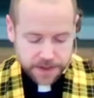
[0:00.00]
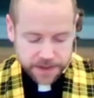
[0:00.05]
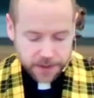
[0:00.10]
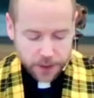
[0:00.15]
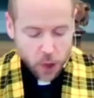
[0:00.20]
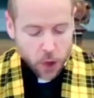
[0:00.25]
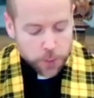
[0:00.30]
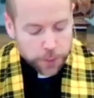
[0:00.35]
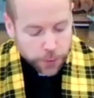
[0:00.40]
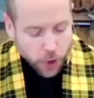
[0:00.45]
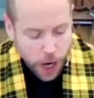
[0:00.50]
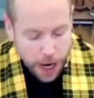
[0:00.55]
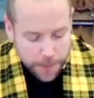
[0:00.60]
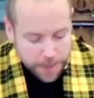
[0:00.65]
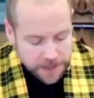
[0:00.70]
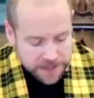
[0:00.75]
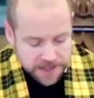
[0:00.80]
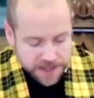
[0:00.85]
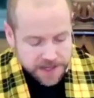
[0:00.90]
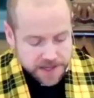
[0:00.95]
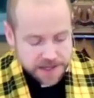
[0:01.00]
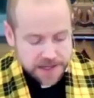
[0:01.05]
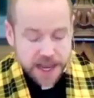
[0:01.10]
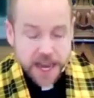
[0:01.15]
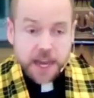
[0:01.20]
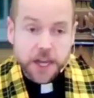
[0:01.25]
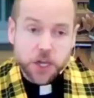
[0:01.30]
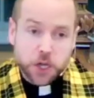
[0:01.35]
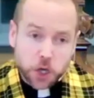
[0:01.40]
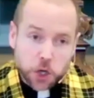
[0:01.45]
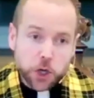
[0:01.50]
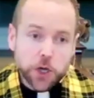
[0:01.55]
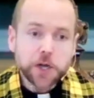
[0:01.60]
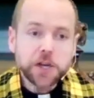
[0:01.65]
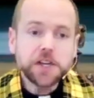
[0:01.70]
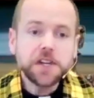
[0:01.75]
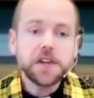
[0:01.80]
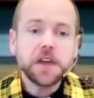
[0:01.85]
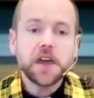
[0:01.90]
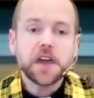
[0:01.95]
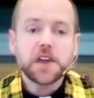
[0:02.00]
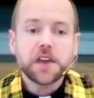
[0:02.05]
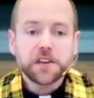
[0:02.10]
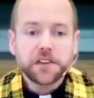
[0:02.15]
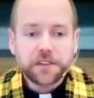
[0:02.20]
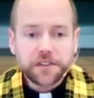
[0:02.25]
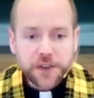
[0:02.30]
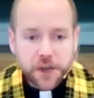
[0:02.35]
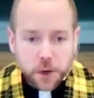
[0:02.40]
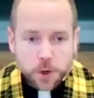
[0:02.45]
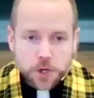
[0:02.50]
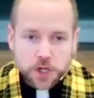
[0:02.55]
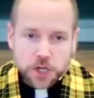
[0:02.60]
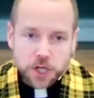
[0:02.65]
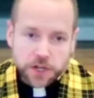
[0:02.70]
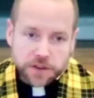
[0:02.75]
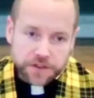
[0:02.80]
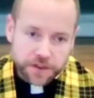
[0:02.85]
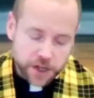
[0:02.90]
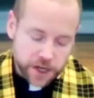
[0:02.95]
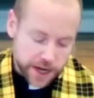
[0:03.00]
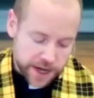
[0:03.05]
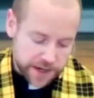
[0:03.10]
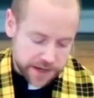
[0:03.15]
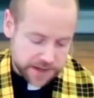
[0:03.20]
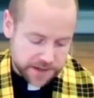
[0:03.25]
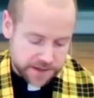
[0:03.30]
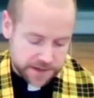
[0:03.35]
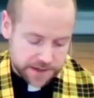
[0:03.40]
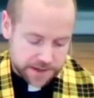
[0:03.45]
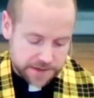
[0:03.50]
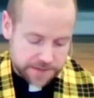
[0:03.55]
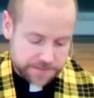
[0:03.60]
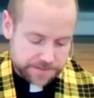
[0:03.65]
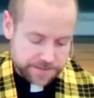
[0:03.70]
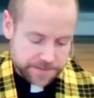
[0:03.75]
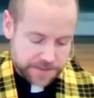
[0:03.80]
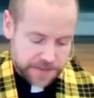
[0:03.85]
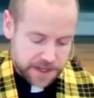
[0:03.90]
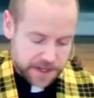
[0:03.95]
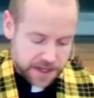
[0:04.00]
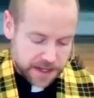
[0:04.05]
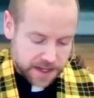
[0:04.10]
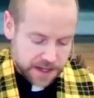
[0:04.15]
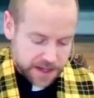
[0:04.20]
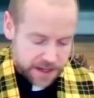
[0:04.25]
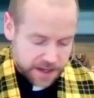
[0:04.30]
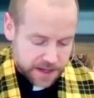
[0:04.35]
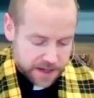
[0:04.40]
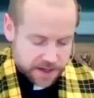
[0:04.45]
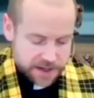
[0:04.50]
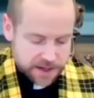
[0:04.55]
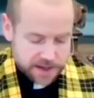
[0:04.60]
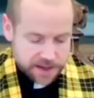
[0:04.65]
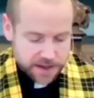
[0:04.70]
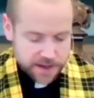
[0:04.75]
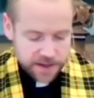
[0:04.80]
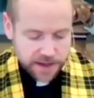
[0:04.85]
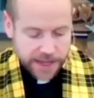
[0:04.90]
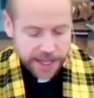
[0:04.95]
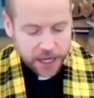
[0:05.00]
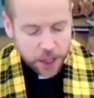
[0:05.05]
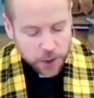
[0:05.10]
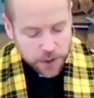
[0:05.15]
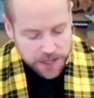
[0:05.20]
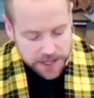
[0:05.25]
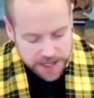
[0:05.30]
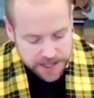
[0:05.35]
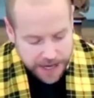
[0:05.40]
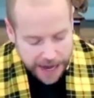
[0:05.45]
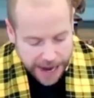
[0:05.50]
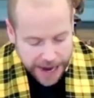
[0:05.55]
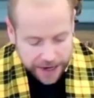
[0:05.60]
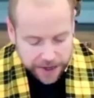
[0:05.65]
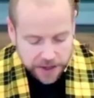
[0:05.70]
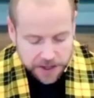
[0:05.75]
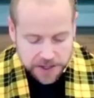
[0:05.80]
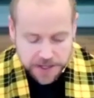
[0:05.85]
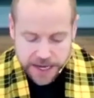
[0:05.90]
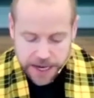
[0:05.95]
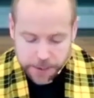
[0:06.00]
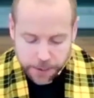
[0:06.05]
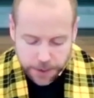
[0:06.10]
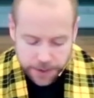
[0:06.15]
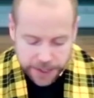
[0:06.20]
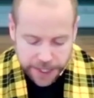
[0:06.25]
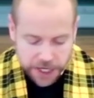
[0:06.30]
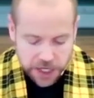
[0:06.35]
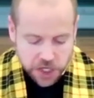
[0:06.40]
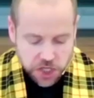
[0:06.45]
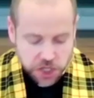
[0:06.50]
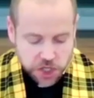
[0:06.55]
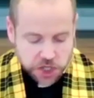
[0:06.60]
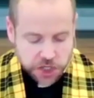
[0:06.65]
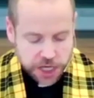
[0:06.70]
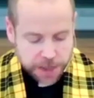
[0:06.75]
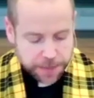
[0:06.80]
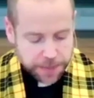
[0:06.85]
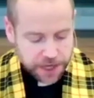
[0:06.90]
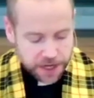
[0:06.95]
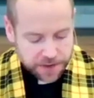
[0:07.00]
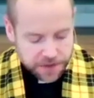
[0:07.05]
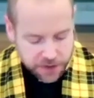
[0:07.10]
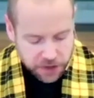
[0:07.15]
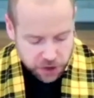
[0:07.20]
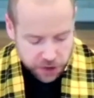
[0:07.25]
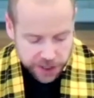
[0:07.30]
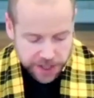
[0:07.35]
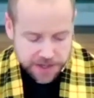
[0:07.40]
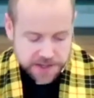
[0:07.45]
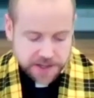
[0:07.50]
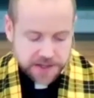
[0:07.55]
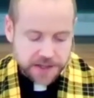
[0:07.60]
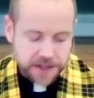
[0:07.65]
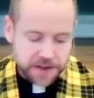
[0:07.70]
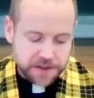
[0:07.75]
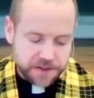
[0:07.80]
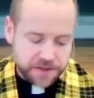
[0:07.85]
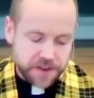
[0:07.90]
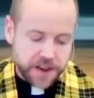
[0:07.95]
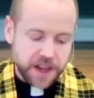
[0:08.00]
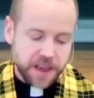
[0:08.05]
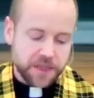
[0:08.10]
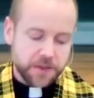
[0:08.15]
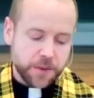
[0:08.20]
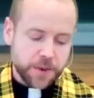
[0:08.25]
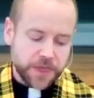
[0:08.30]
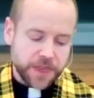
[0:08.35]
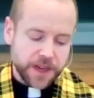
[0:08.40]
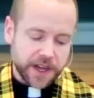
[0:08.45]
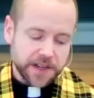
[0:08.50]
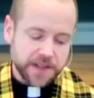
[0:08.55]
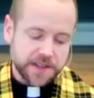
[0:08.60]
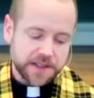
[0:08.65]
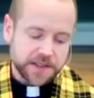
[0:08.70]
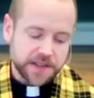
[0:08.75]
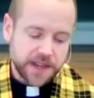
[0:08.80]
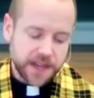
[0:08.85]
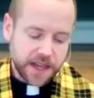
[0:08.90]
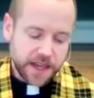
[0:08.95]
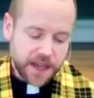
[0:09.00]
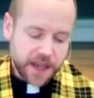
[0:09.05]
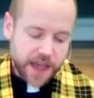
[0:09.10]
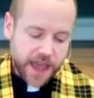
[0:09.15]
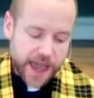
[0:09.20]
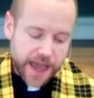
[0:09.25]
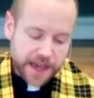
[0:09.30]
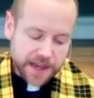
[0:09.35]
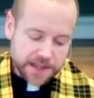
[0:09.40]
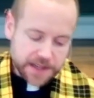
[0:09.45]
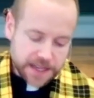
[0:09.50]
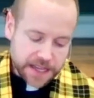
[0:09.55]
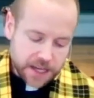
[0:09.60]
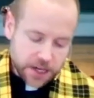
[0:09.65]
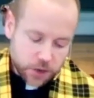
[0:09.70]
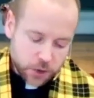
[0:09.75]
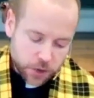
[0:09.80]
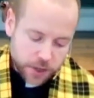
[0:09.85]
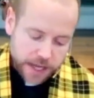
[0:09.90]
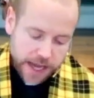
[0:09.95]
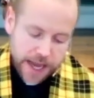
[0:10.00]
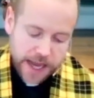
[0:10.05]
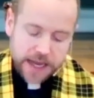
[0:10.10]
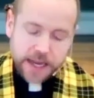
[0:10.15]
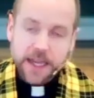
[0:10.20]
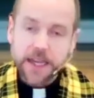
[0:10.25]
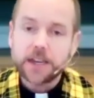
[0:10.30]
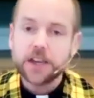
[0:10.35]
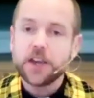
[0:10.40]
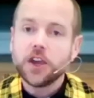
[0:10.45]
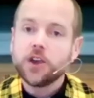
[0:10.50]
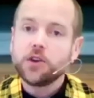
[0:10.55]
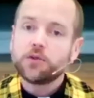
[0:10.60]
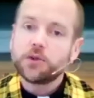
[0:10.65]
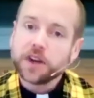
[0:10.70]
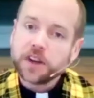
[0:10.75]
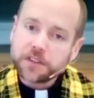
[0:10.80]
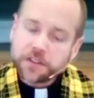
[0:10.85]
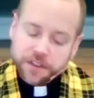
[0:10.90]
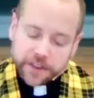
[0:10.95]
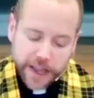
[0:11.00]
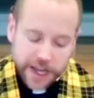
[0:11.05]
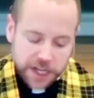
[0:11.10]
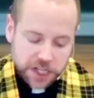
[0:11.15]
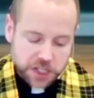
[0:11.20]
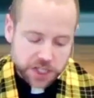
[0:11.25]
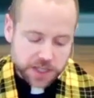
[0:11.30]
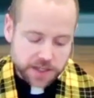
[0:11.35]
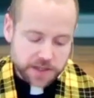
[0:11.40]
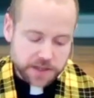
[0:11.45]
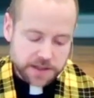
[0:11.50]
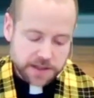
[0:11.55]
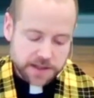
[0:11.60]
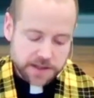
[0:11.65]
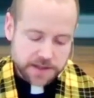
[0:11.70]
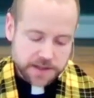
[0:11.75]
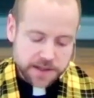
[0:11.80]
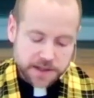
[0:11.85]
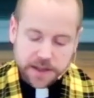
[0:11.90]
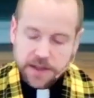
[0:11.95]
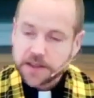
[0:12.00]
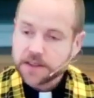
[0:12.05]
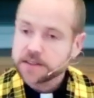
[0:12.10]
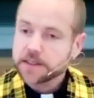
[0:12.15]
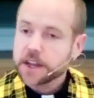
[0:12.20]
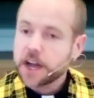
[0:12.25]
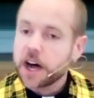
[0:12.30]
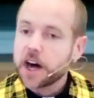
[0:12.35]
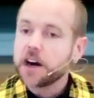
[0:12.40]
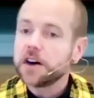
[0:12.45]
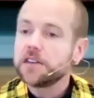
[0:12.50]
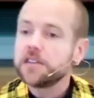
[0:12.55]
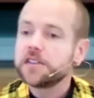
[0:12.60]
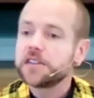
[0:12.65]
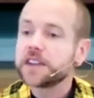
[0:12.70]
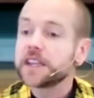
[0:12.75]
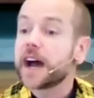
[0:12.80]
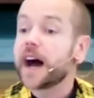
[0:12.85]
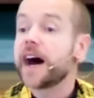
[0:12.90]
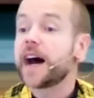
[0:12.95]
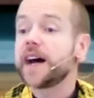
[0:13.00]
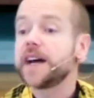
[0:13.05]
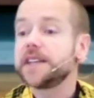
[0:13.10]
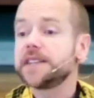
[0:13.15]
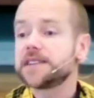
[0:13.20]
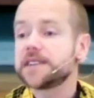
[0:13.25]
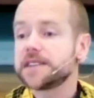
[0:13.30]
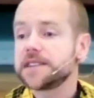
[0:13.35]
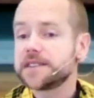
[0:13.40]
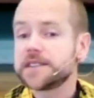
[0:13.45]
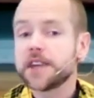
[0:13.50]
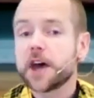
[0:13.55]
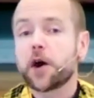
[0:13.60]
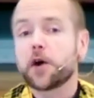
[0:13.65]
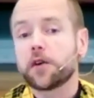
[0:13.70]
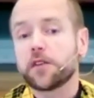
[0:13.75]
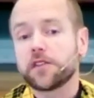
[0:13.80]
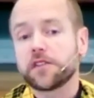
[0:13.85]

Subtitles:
who promises a good future for us, and who desires a relationship of trust and faith with us as the created reflections of God's self